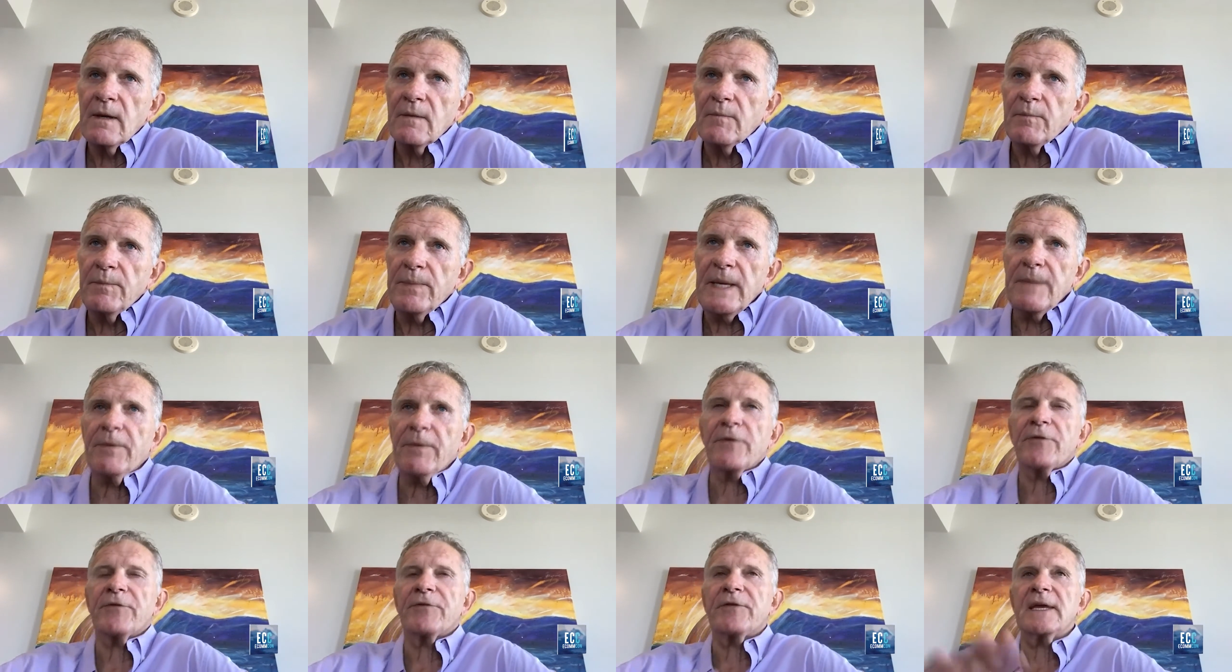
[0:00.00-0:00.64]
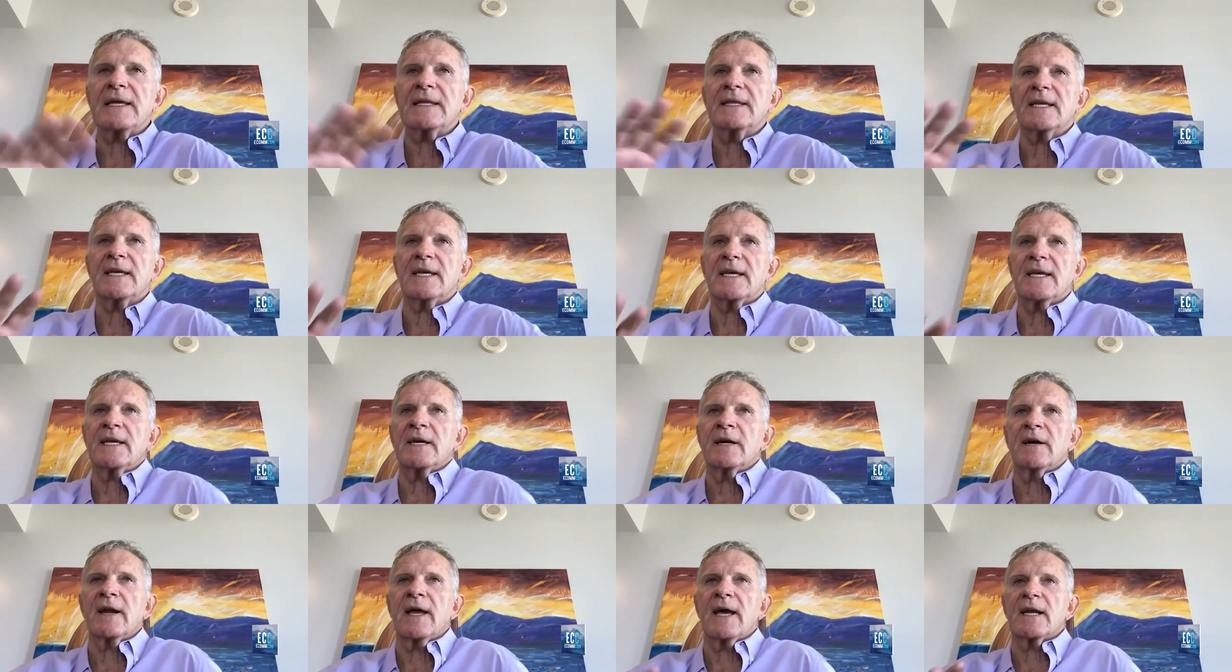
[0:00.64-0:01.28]
people think the
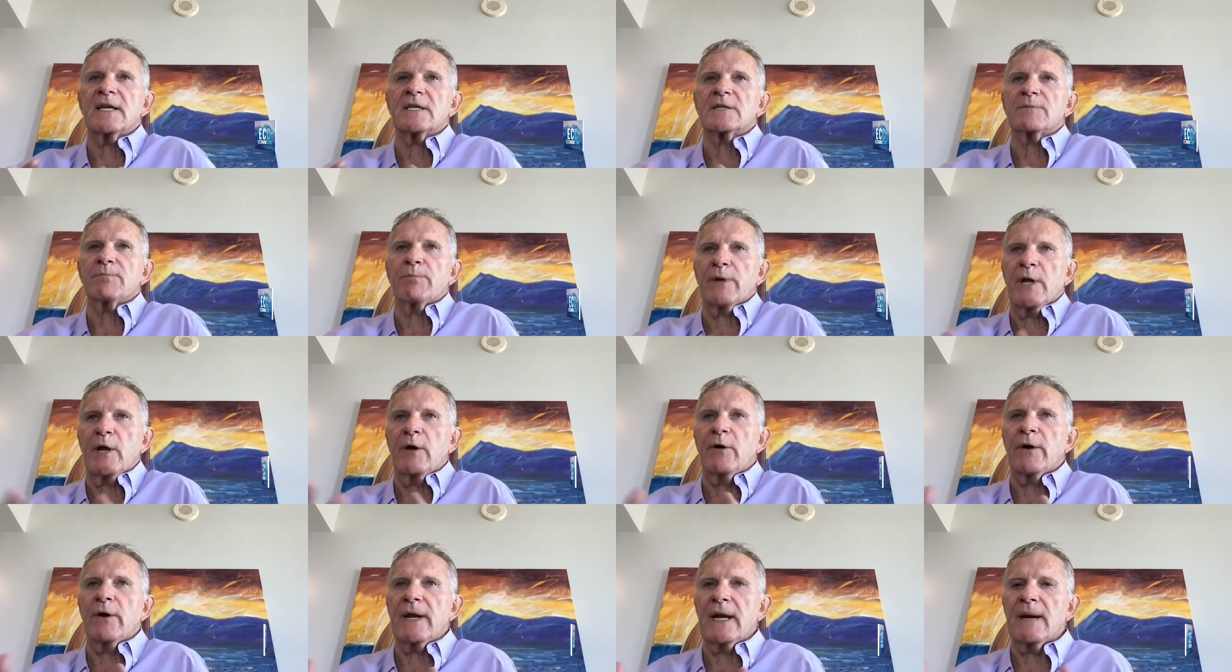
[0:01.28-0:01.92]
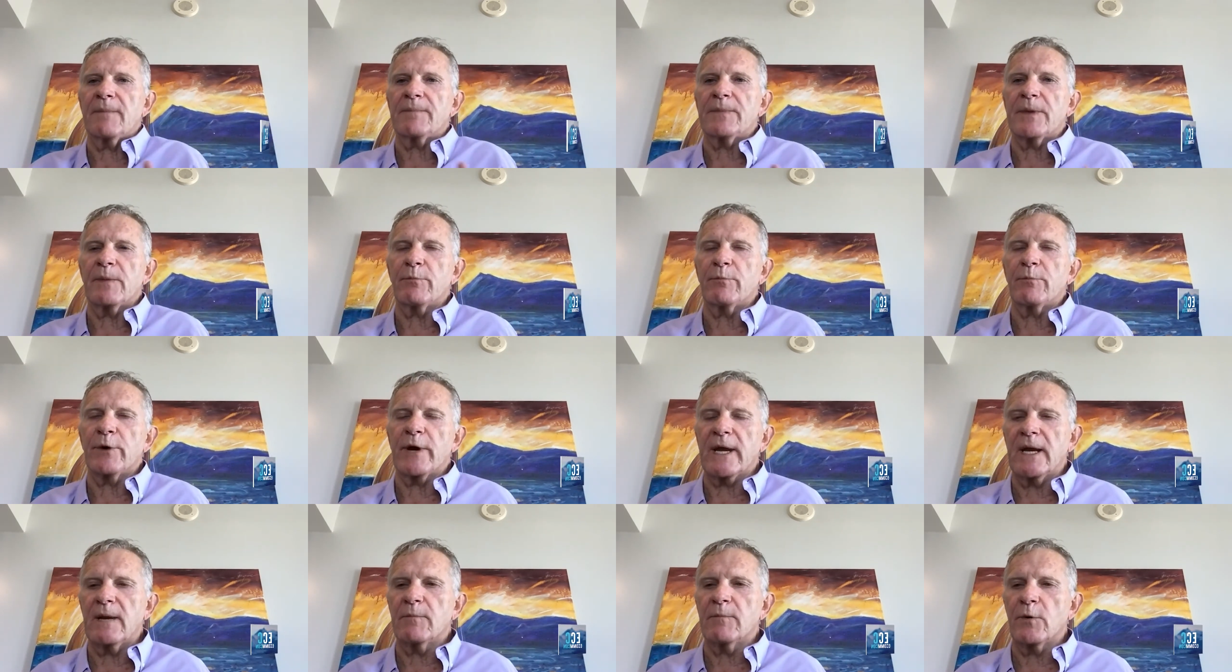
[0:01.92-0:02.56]
internet is blowing up the
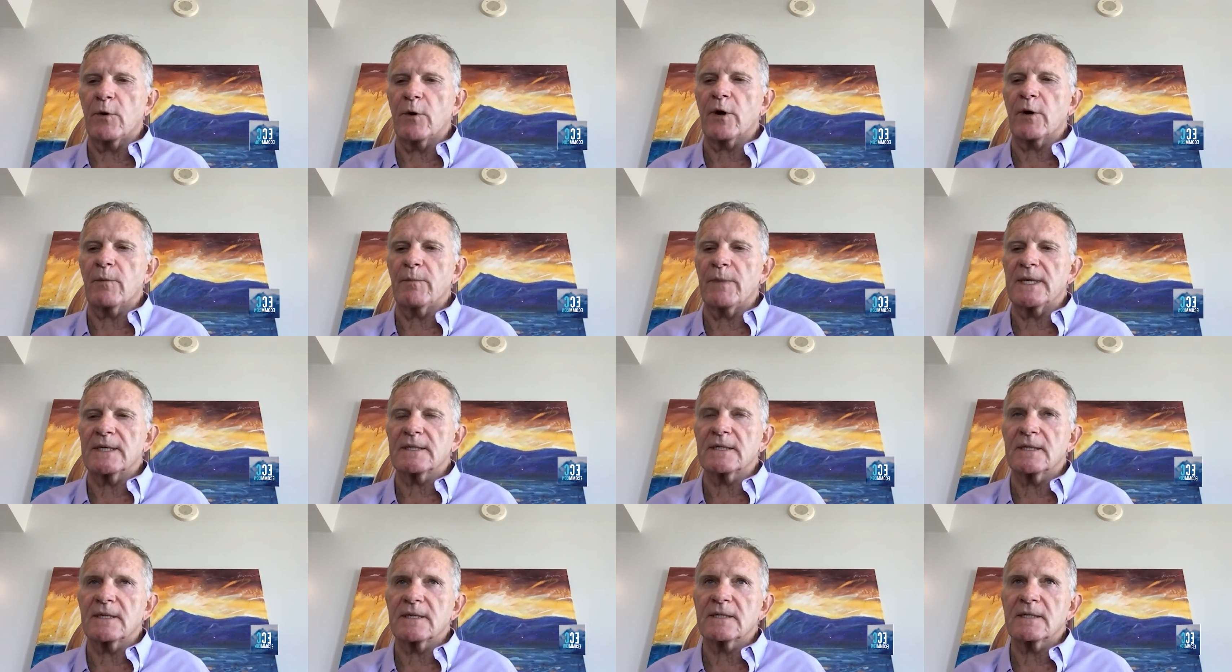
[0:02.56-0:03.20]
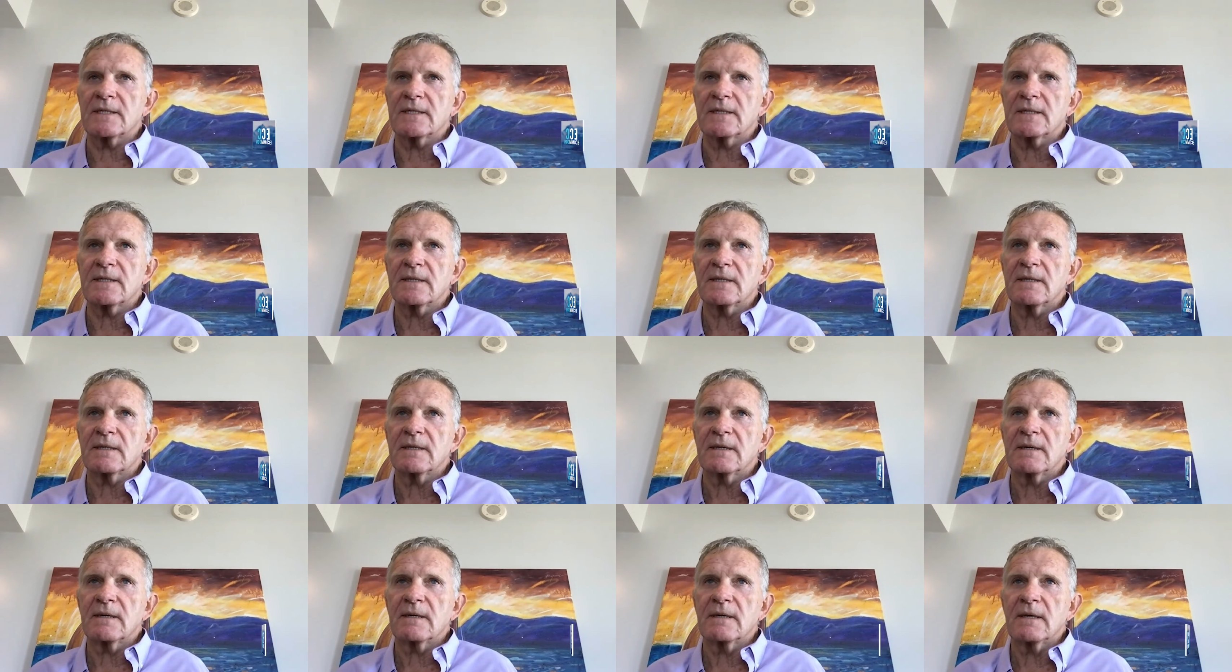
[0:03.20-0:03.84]
brick and mortar business.
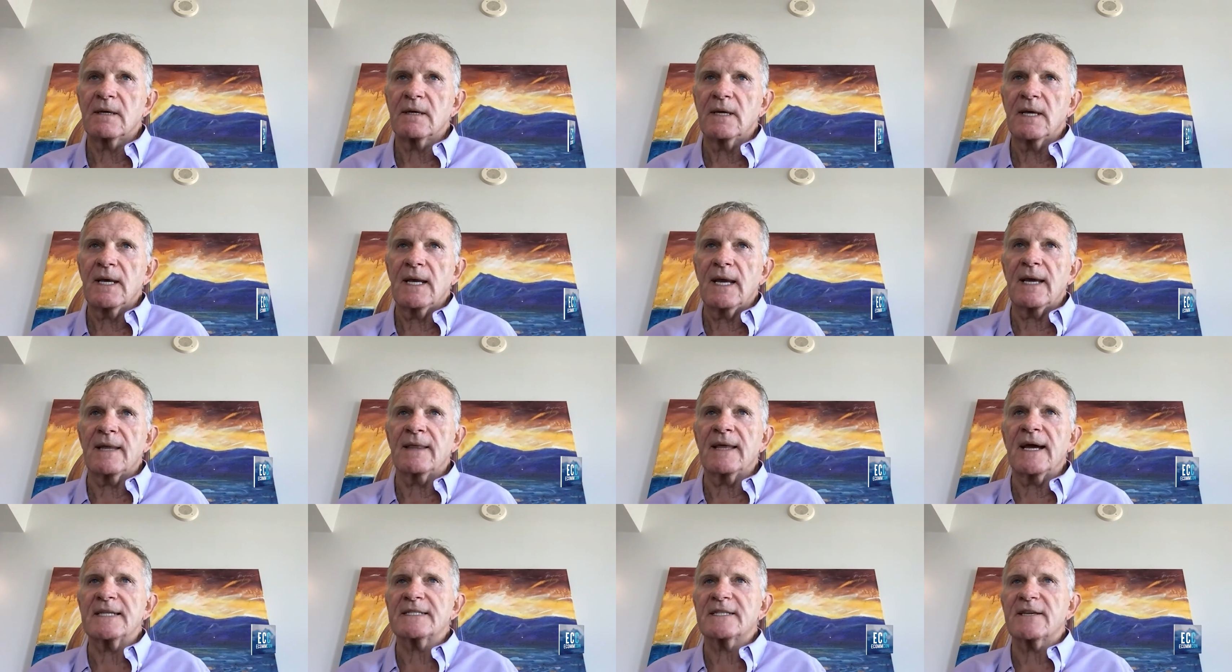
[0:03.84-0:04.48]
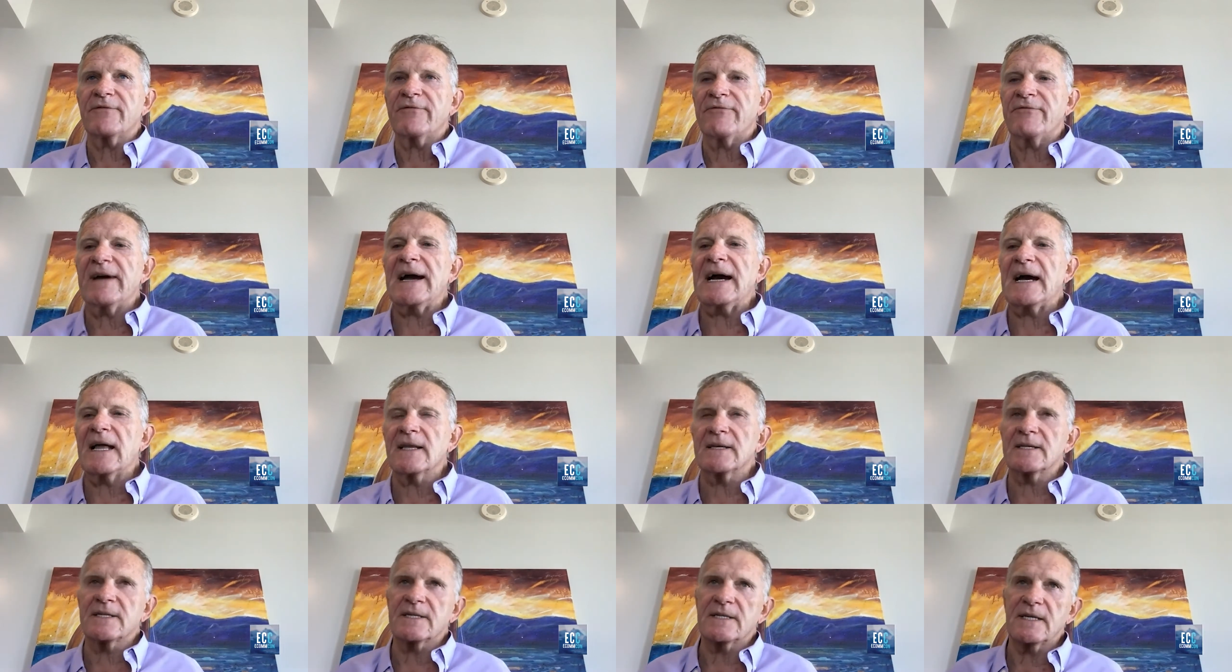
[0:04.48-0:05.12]
And that's a
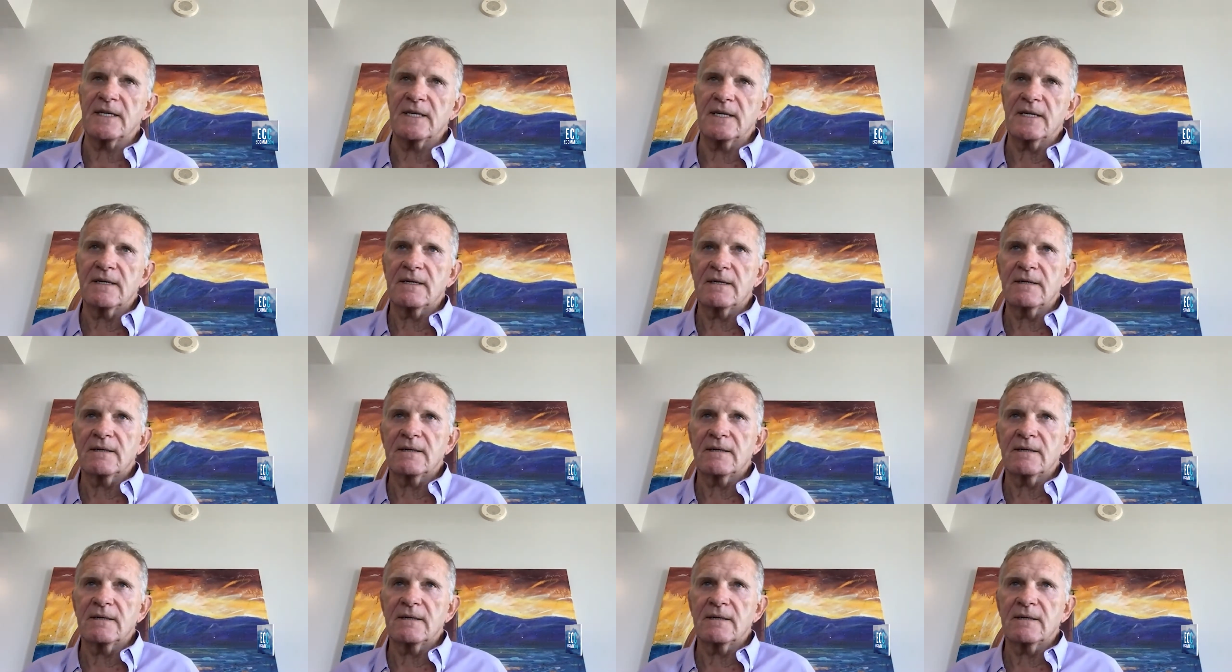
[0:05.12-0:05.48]
fallacy.